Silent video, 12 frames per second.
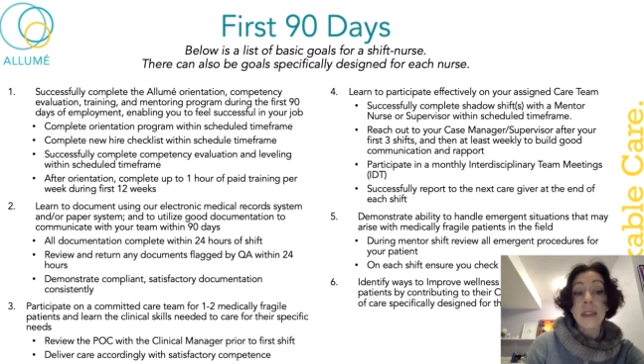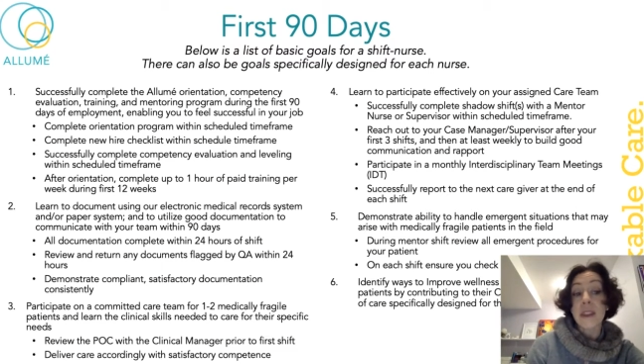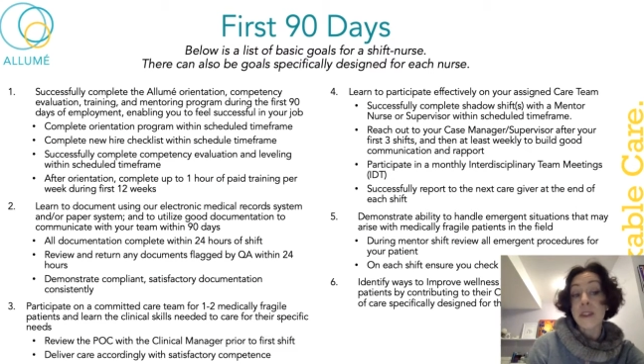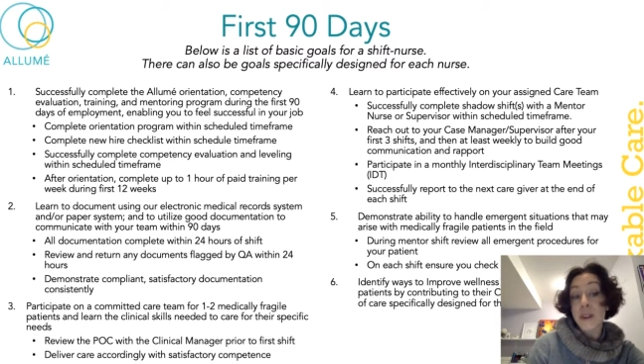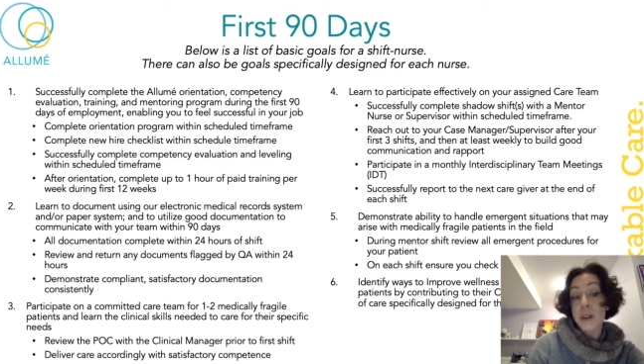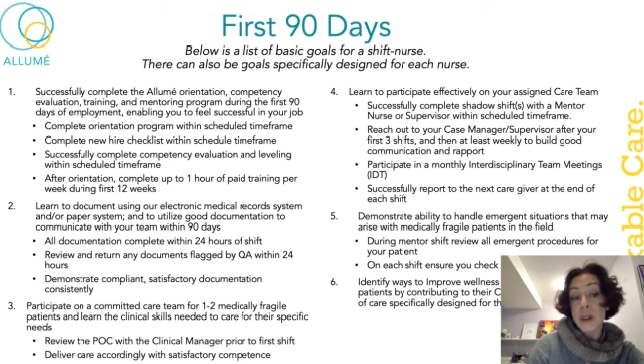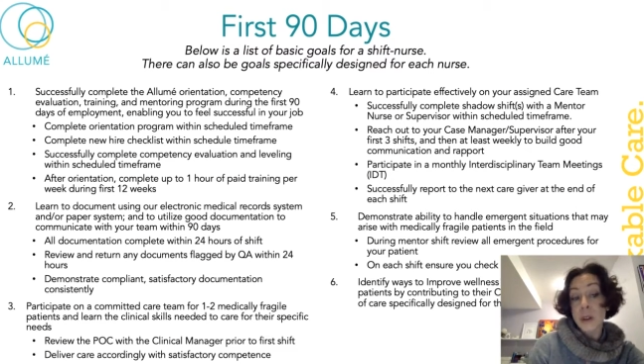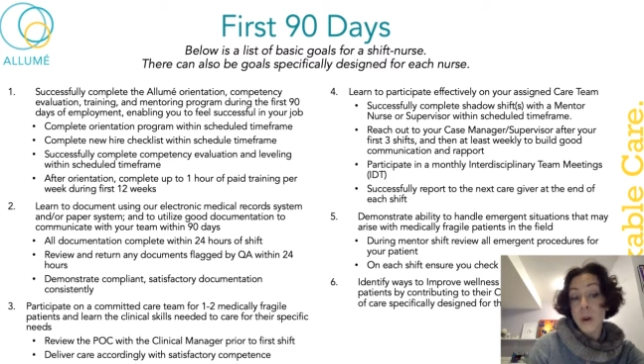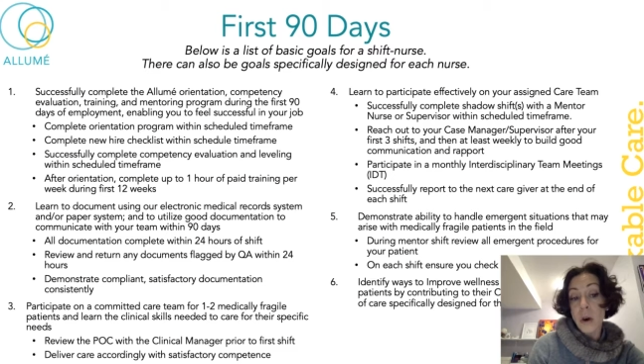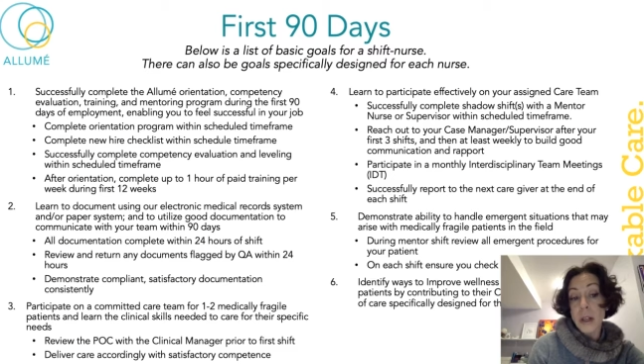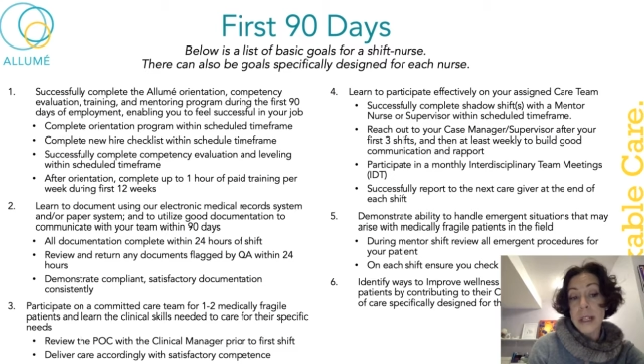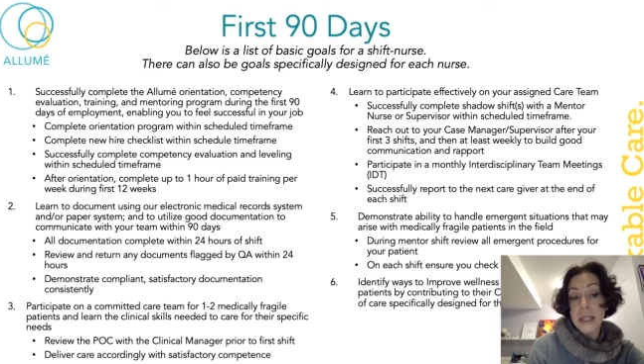The third
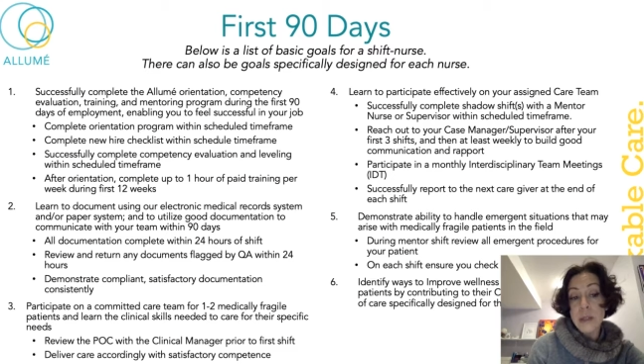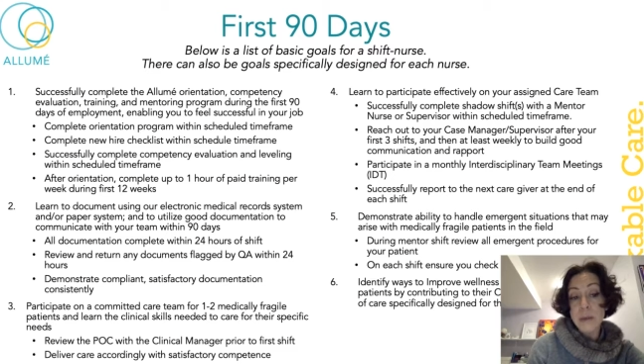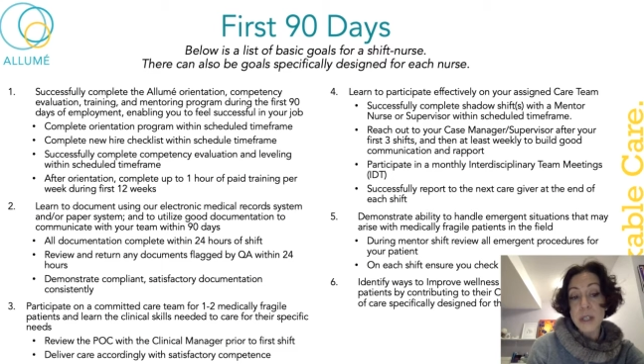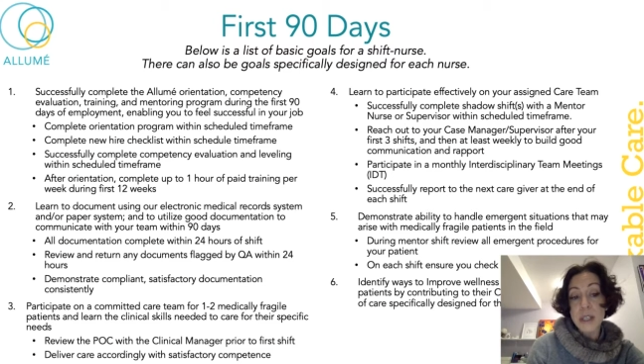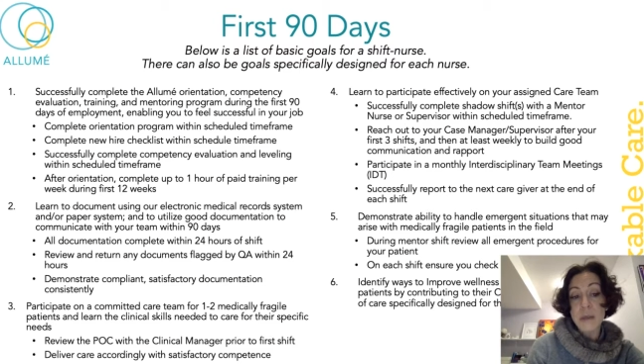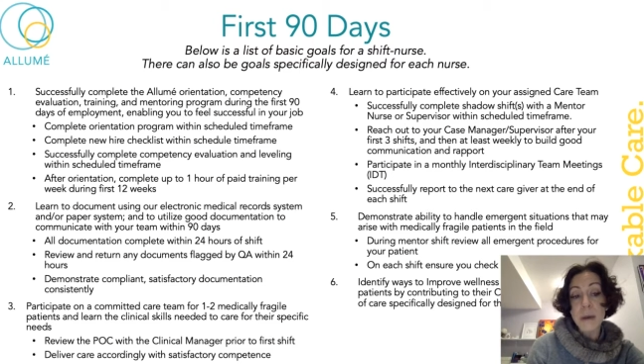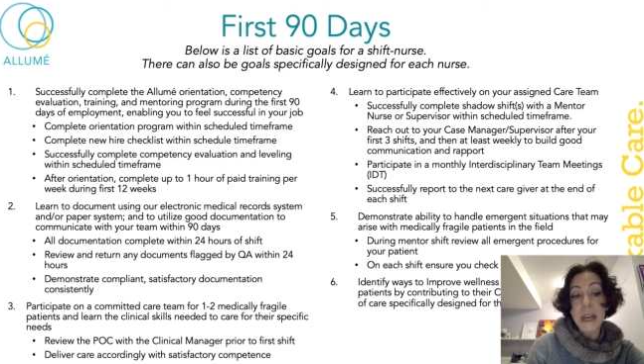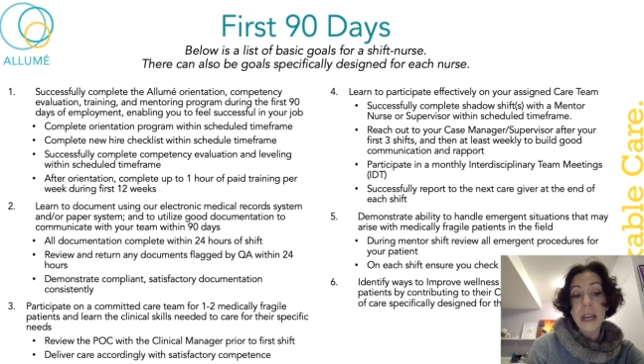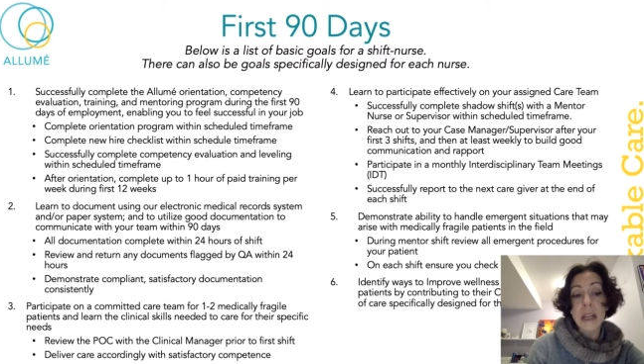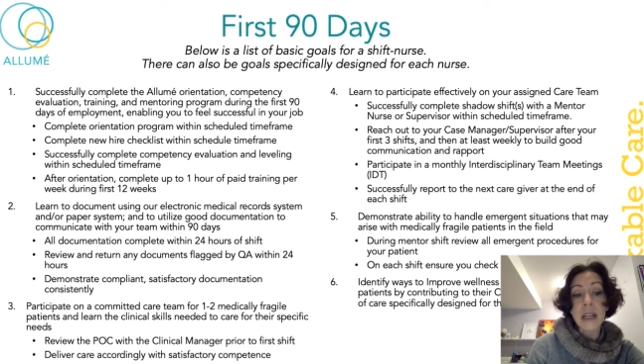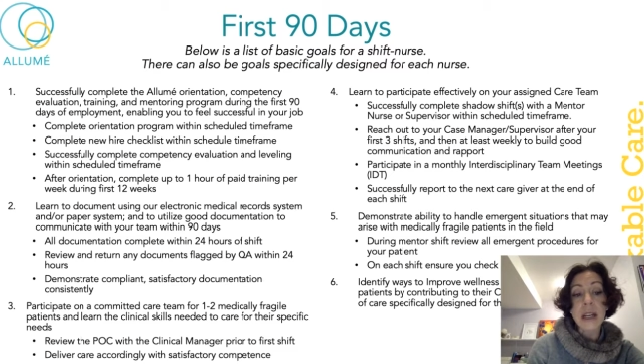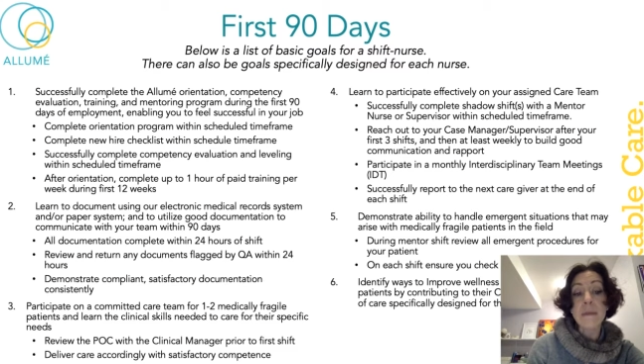goal is to participate
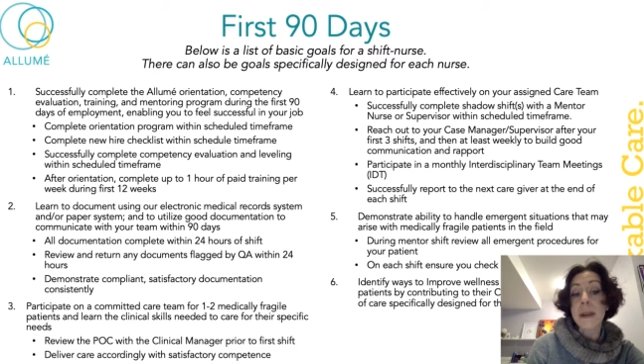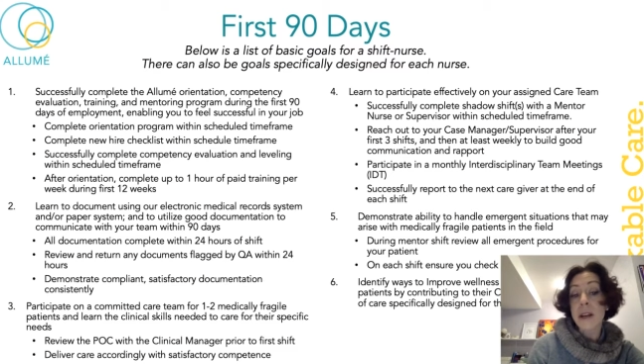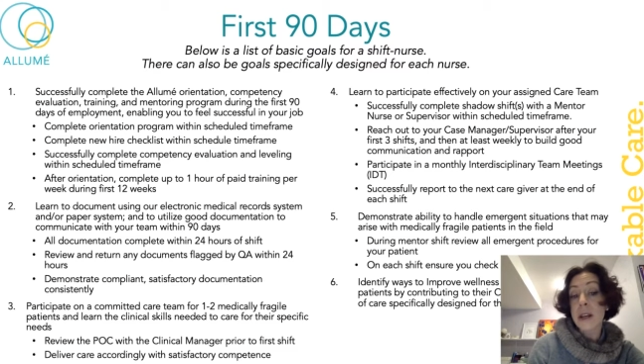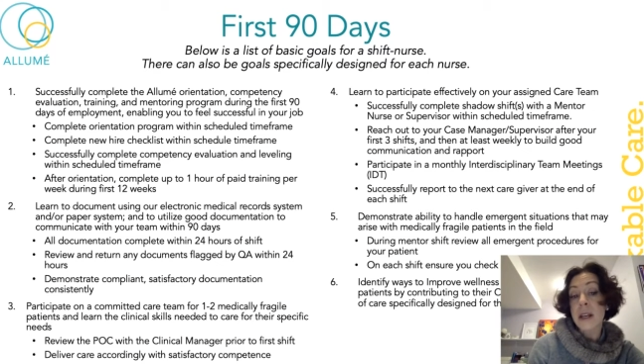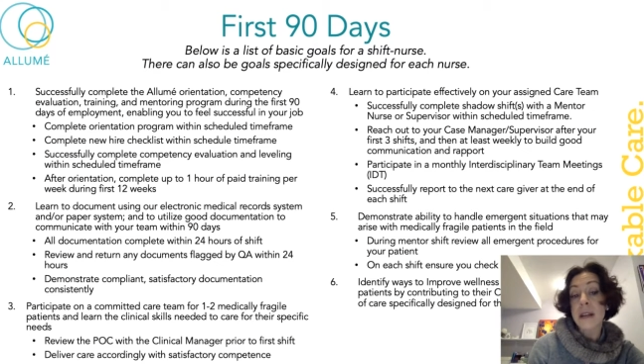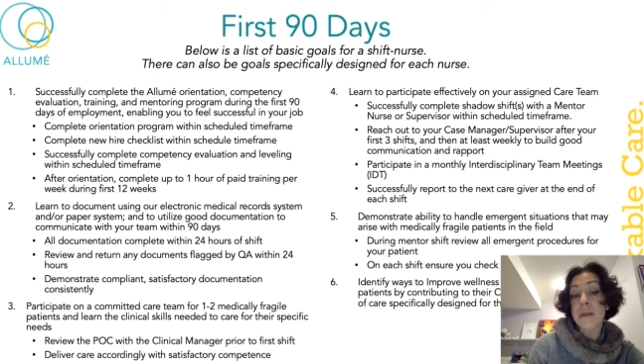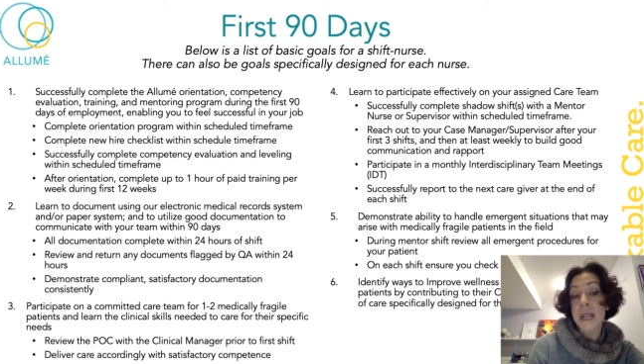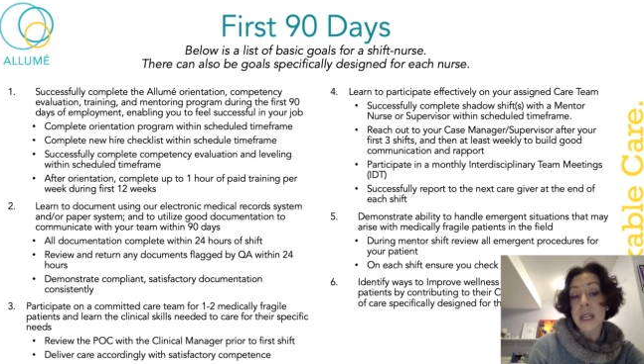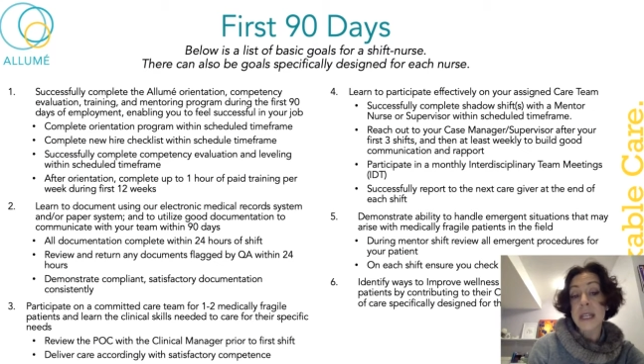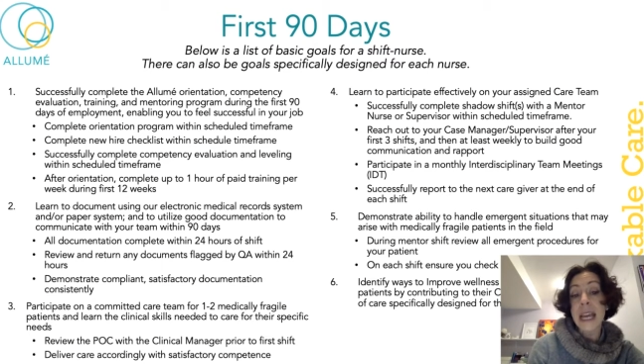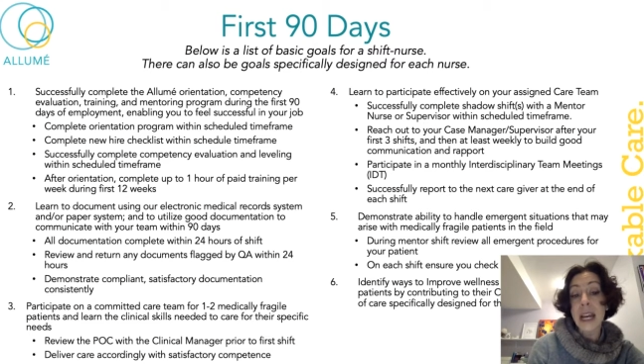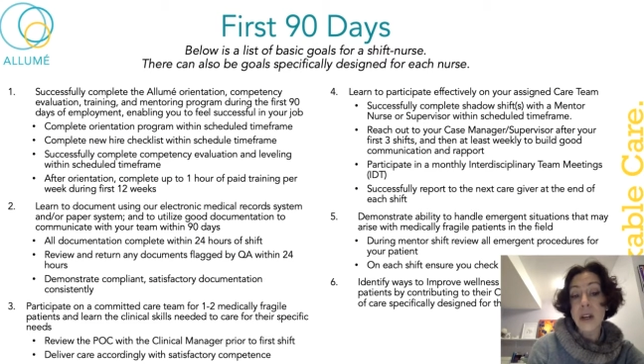in a
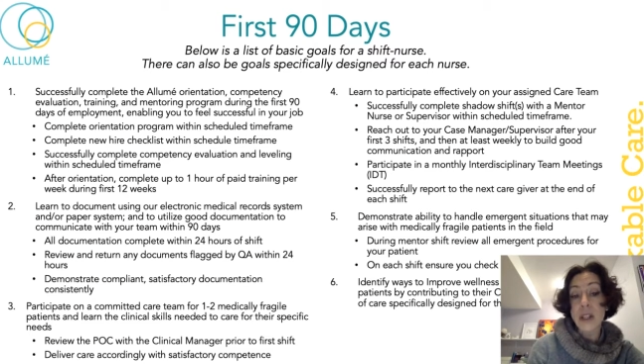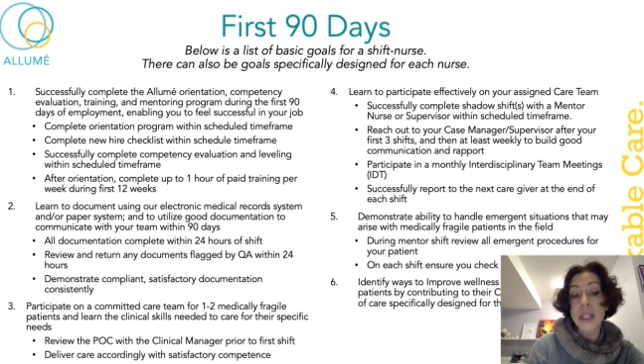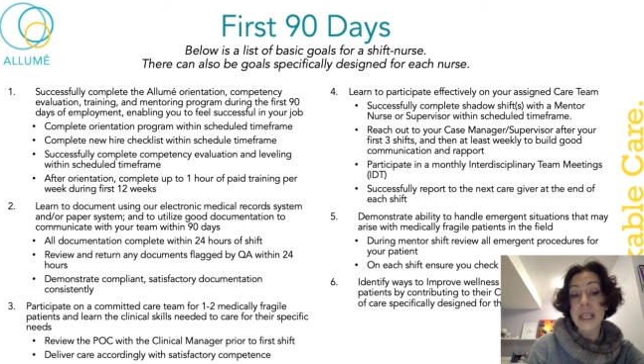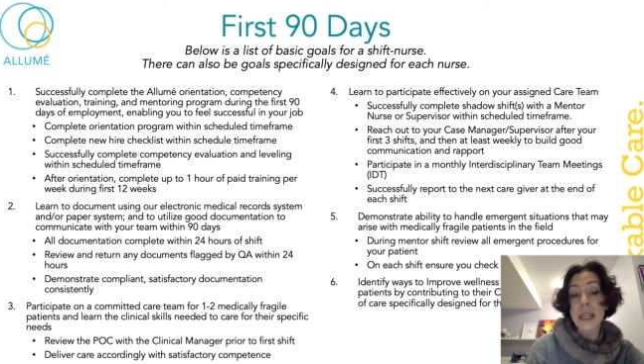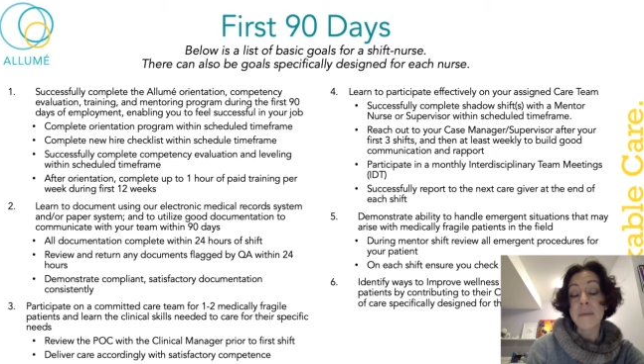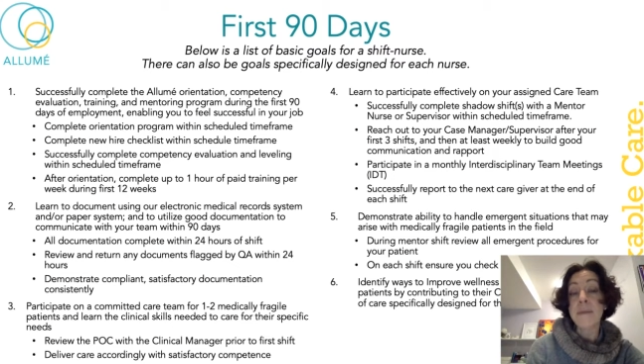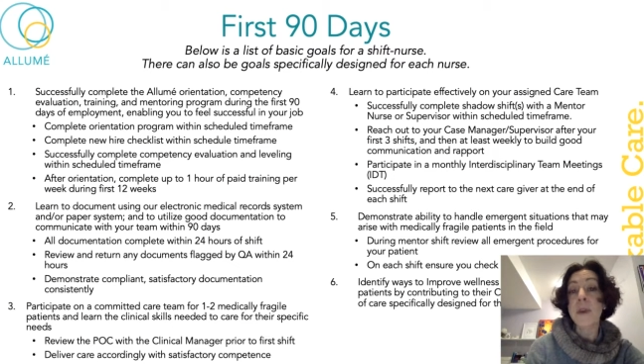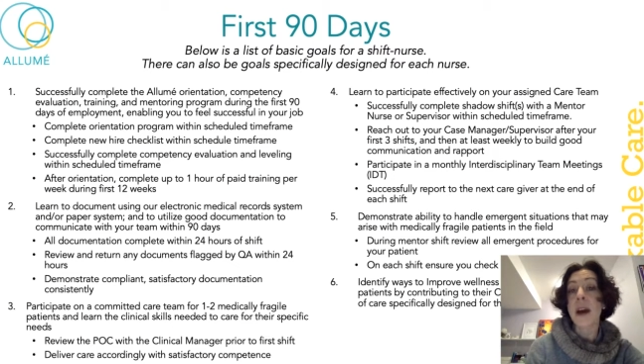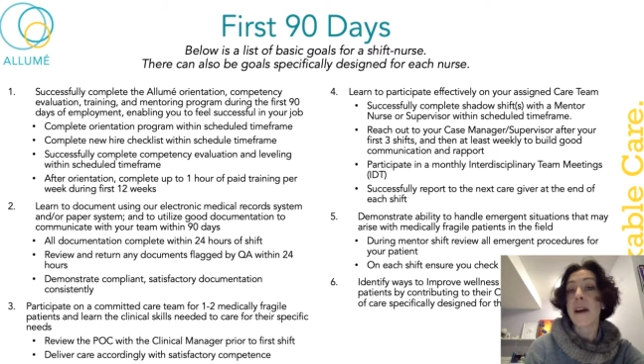committed care team